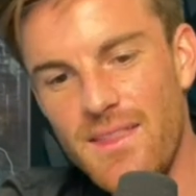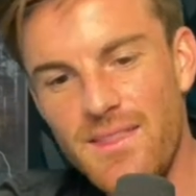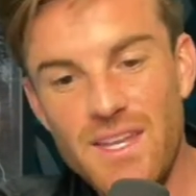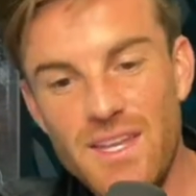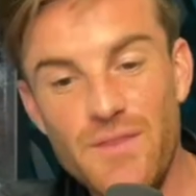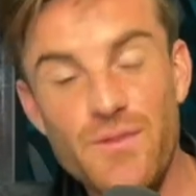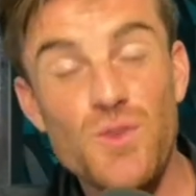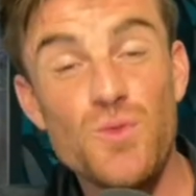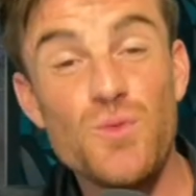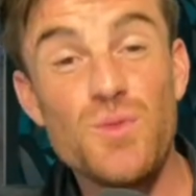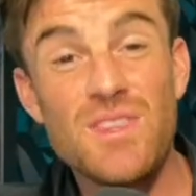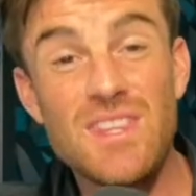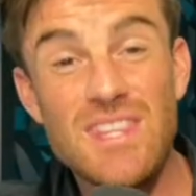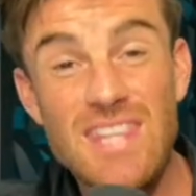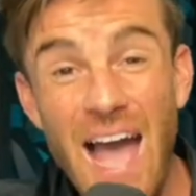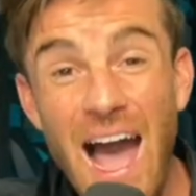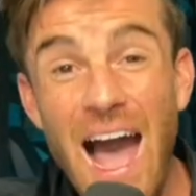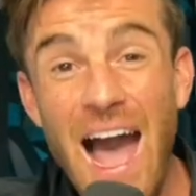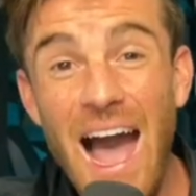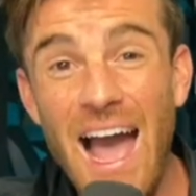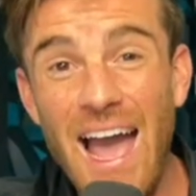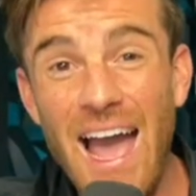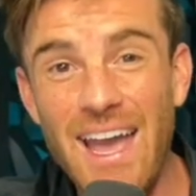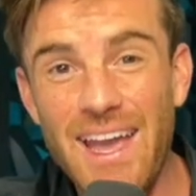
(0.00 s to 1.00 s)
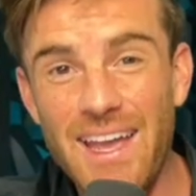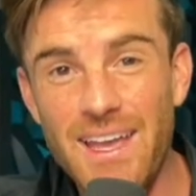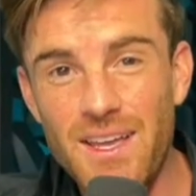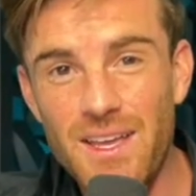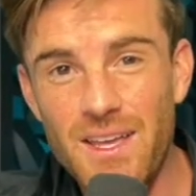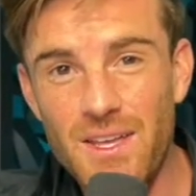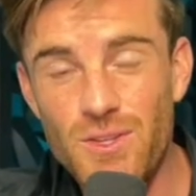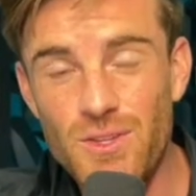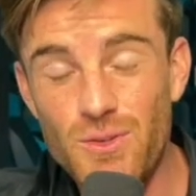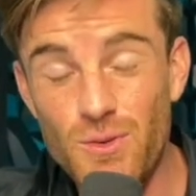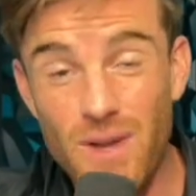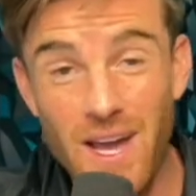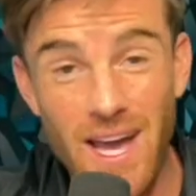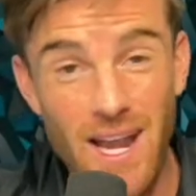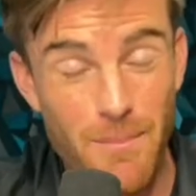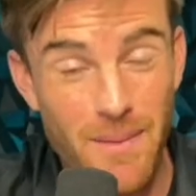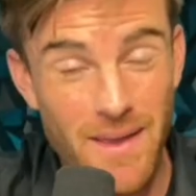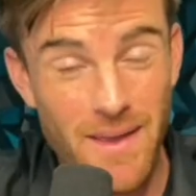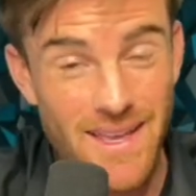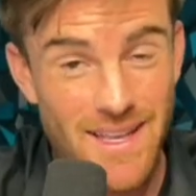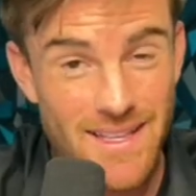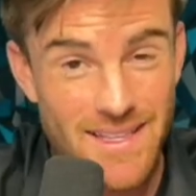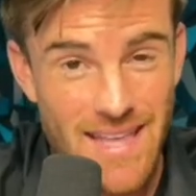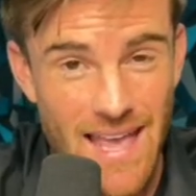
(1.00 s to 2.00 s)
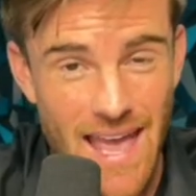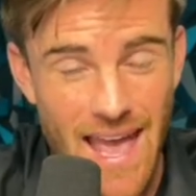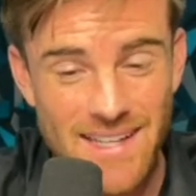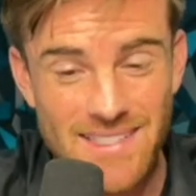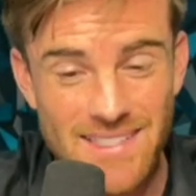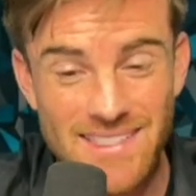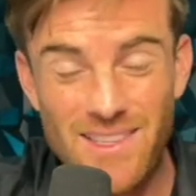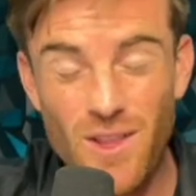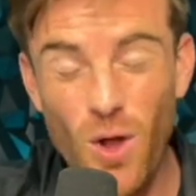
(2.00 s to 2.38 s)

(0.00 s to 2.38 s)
Then if you die, you gotta pay a tax.